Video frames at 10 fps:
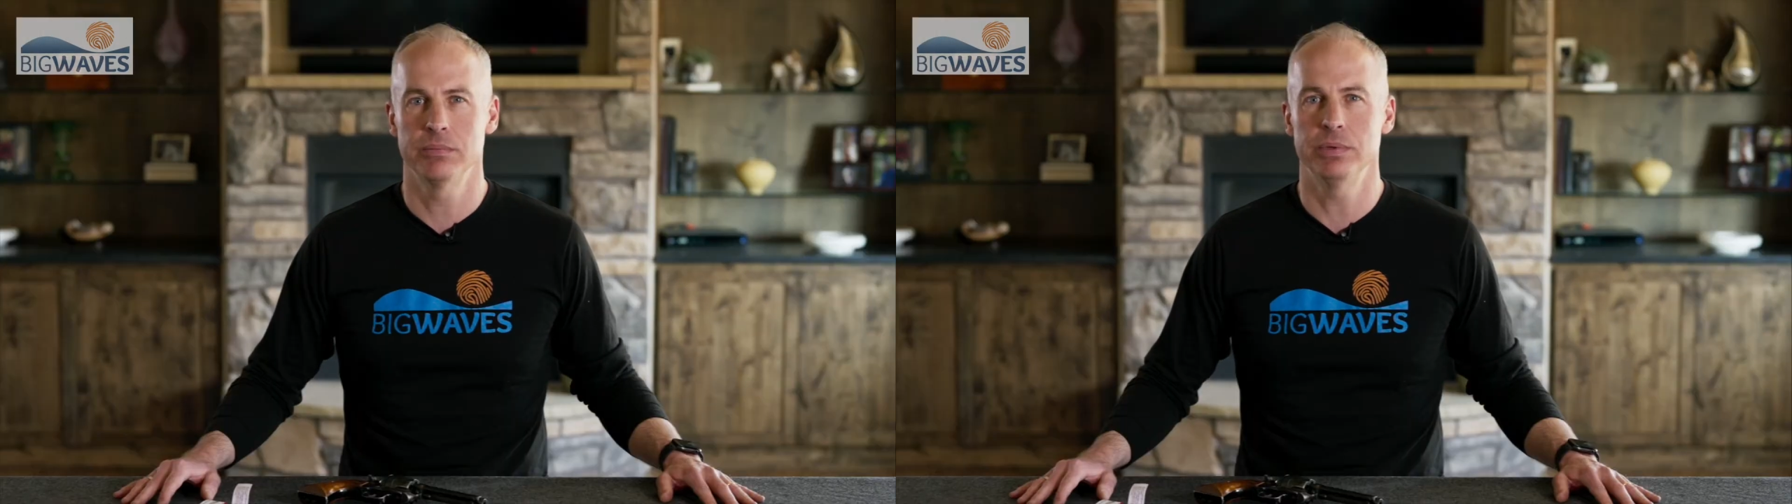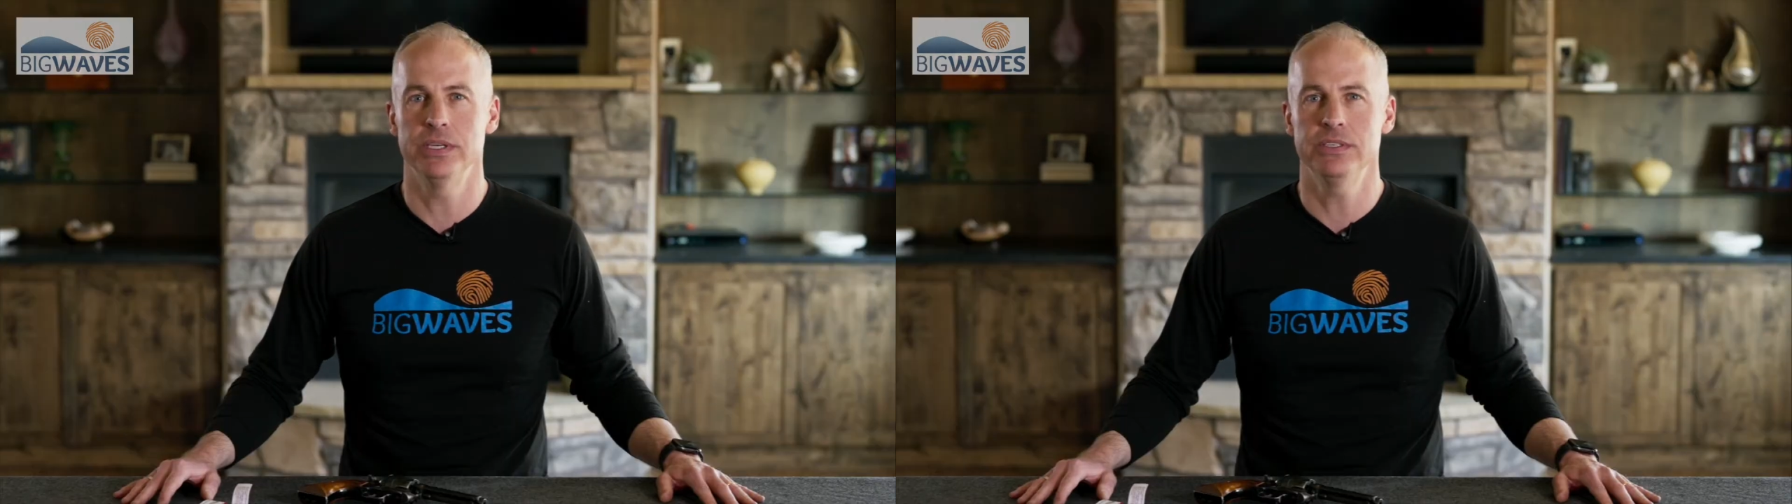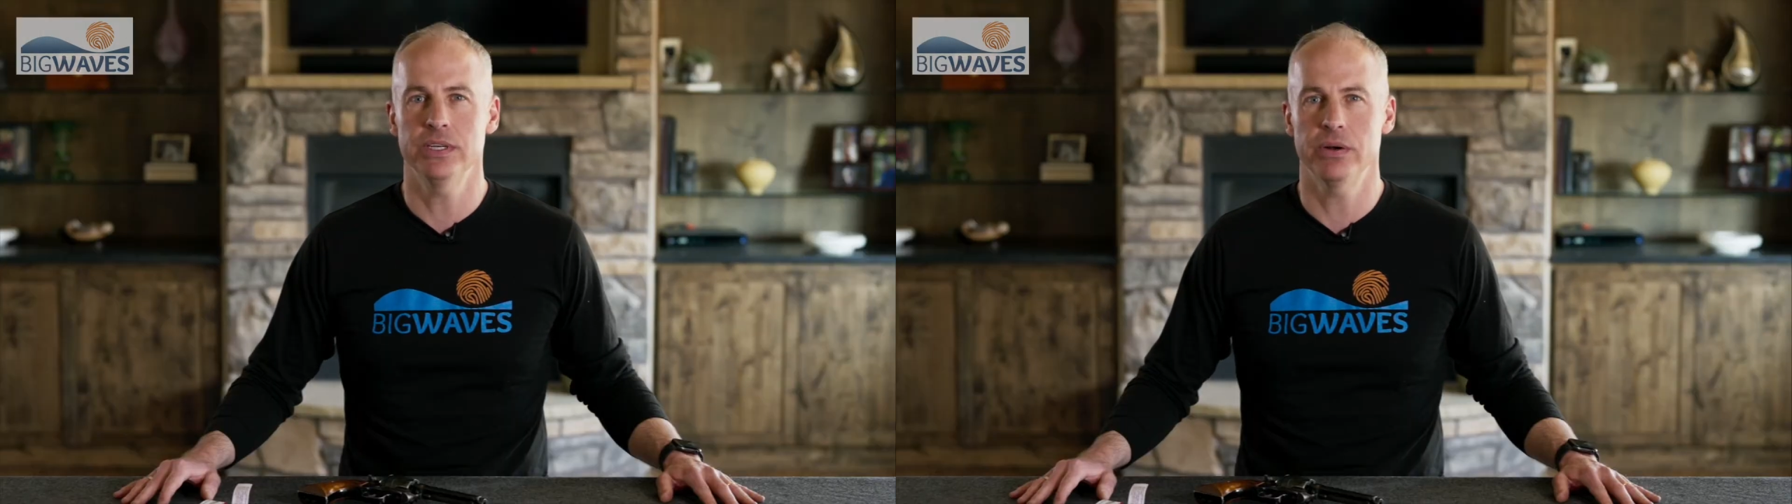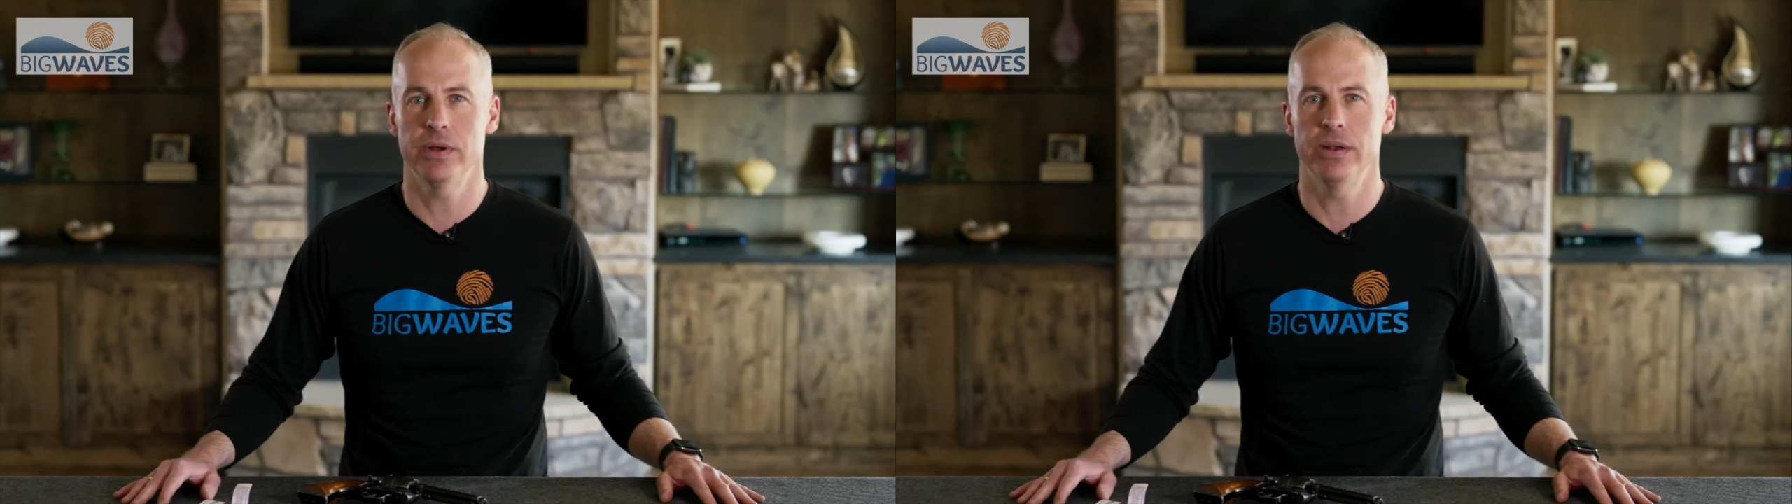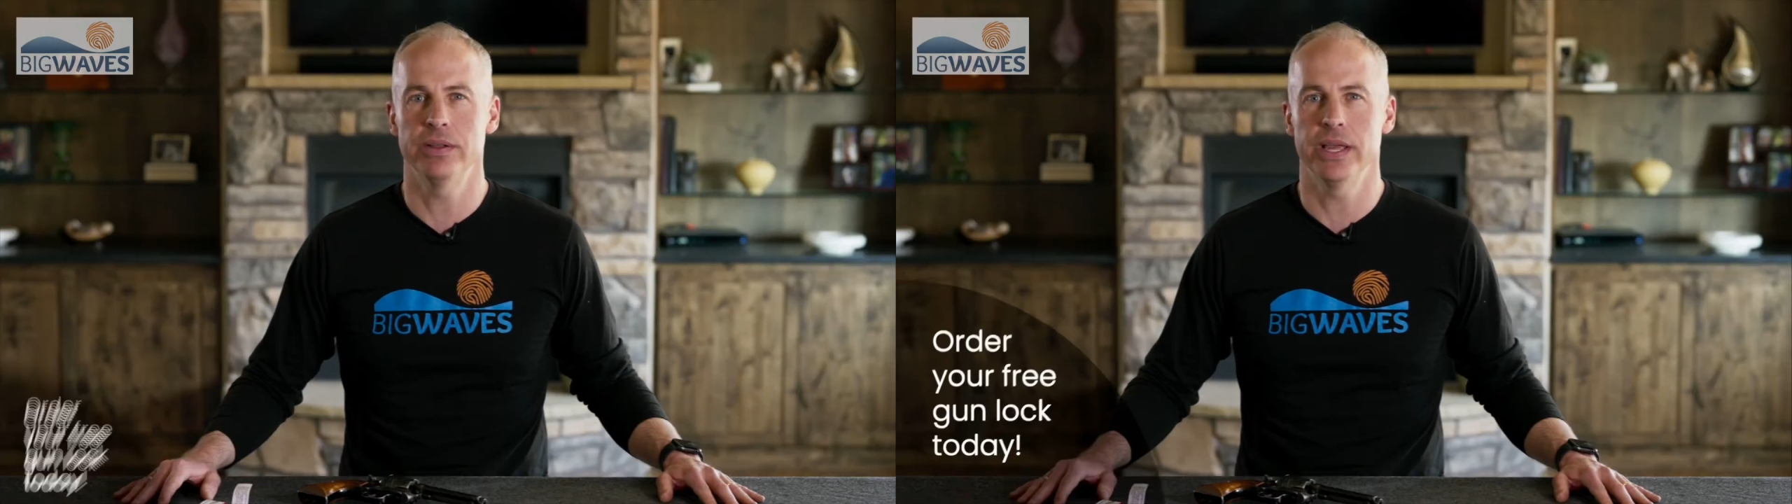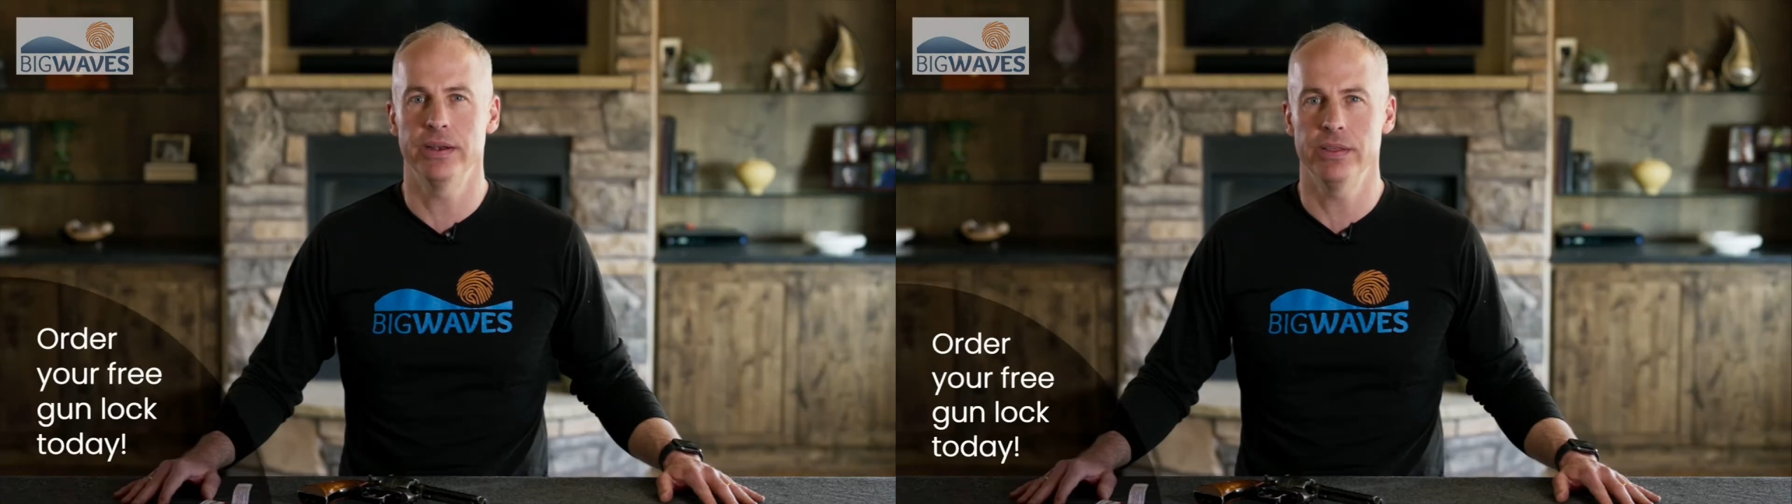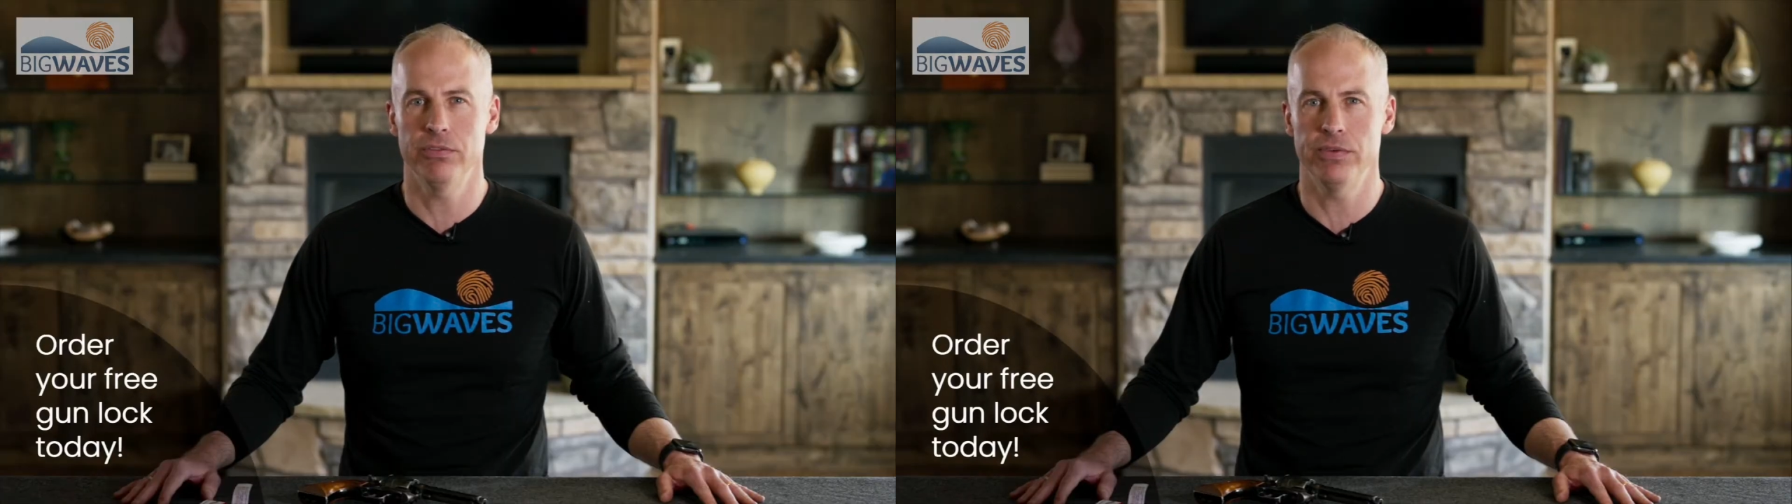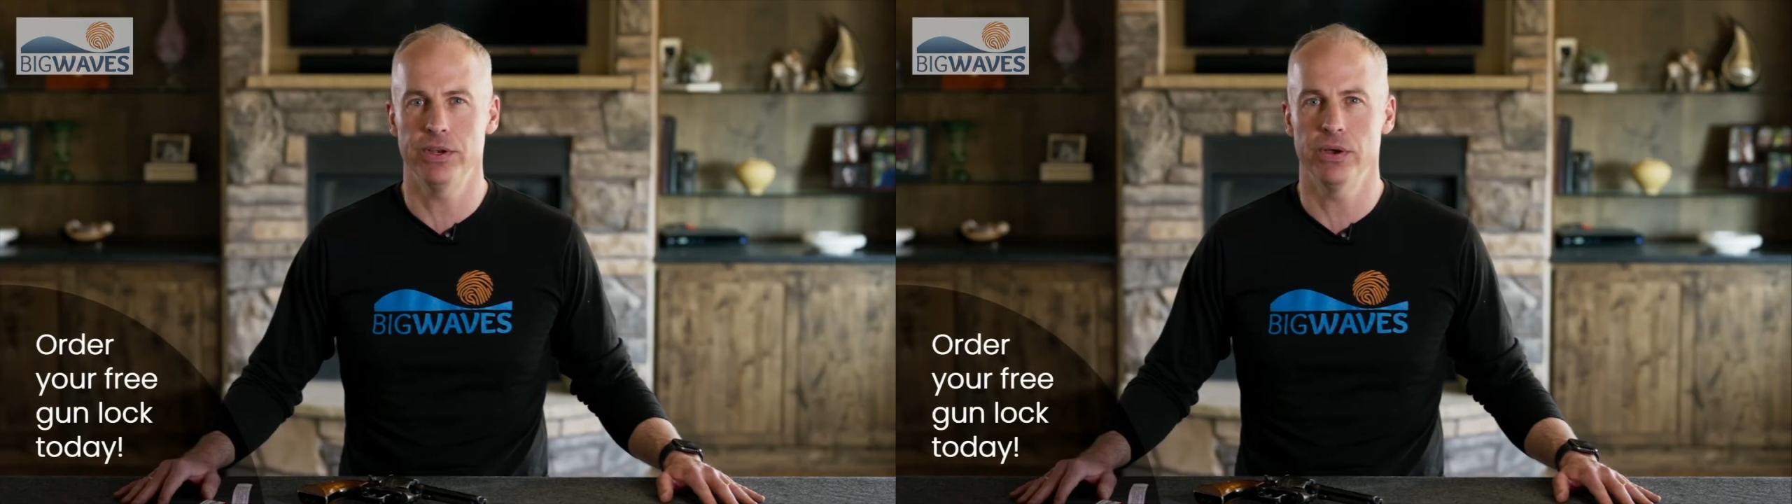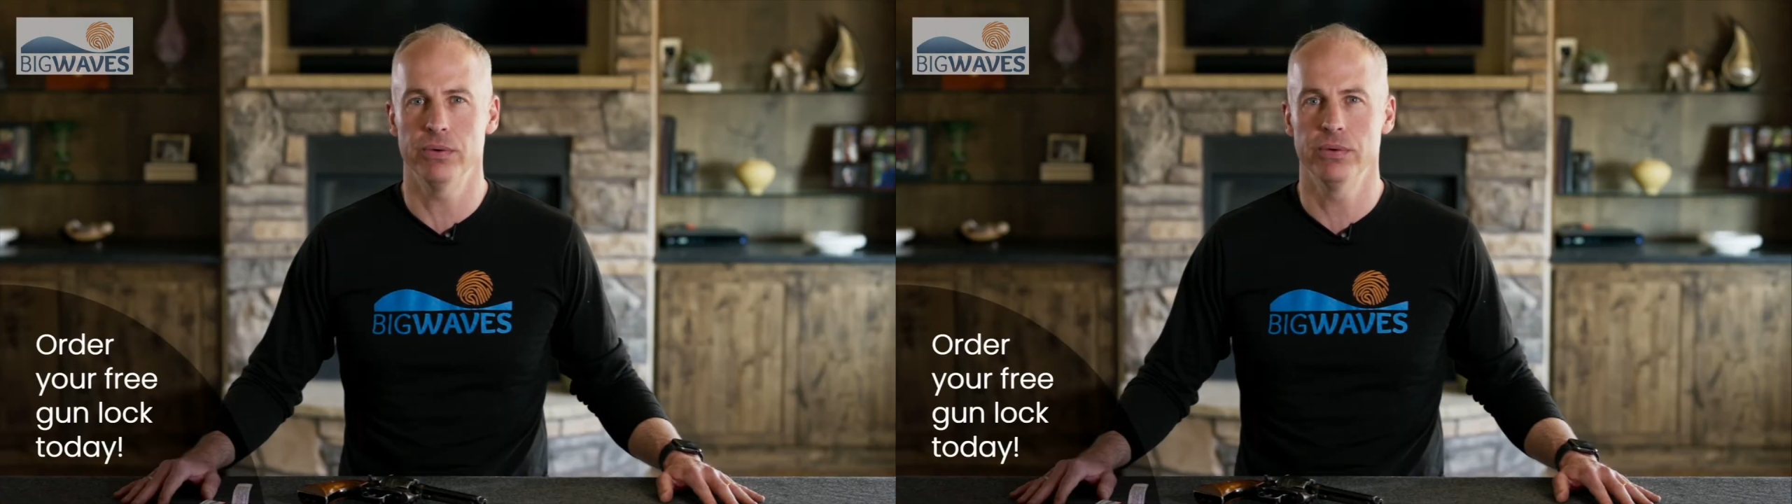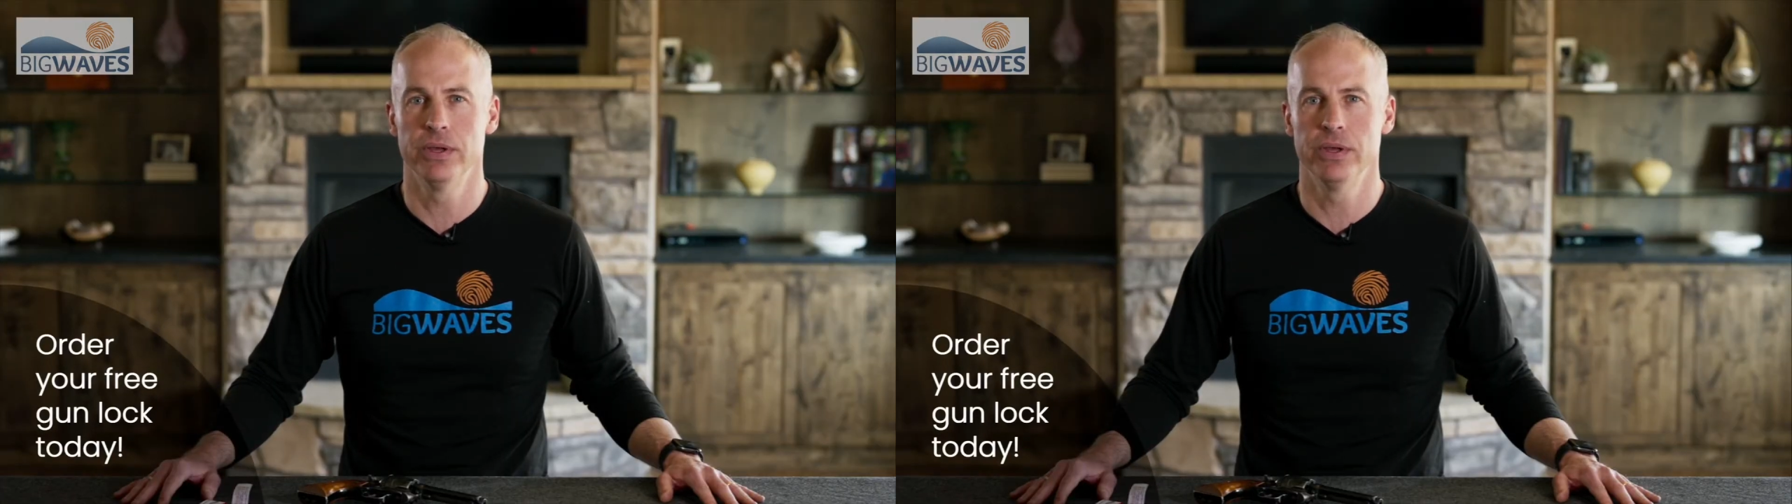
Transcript: Please stick around to the end of this video